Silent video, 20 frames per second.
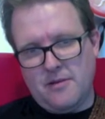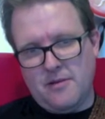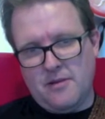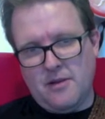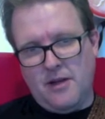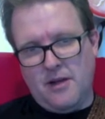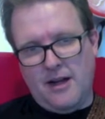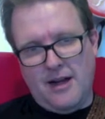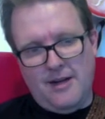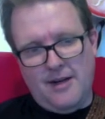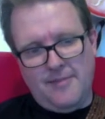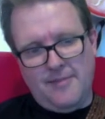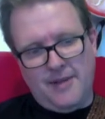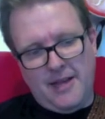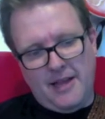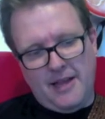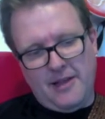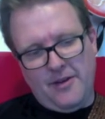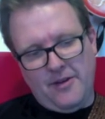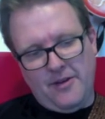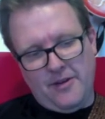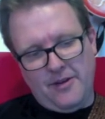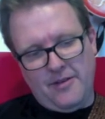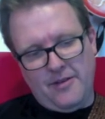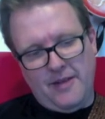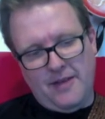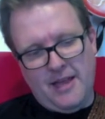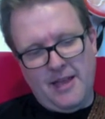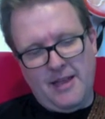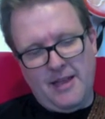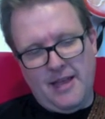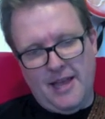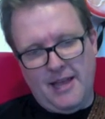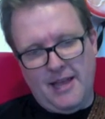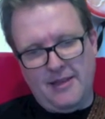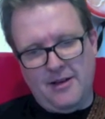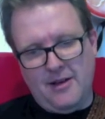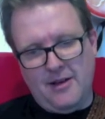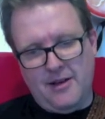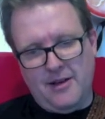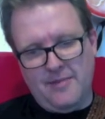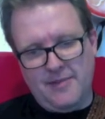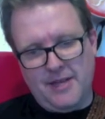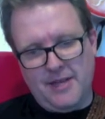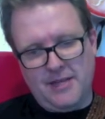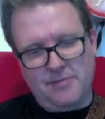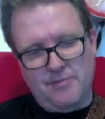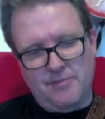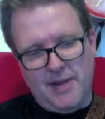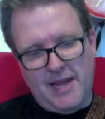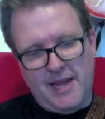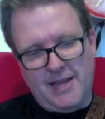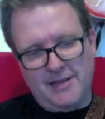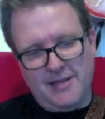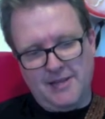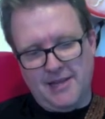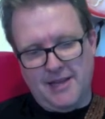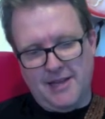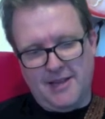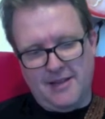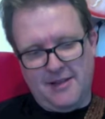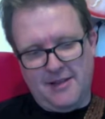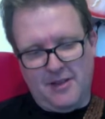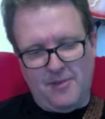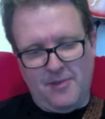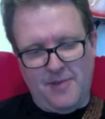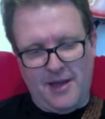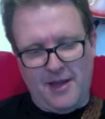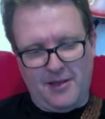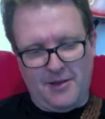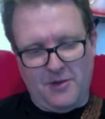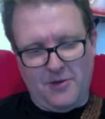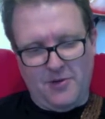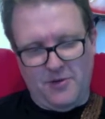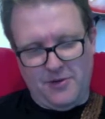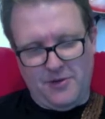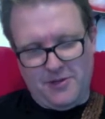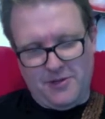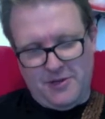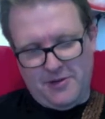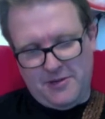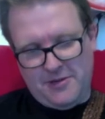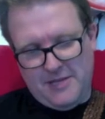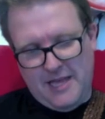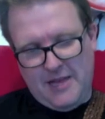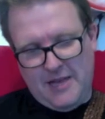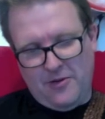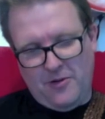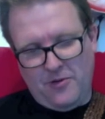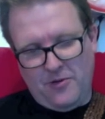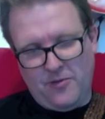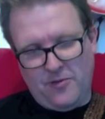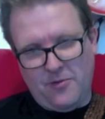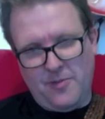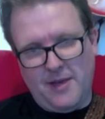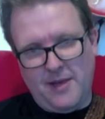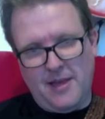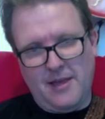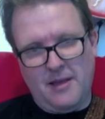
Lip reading: harmony going on there, and the harmonies blend together and you make the chord. So C chord would be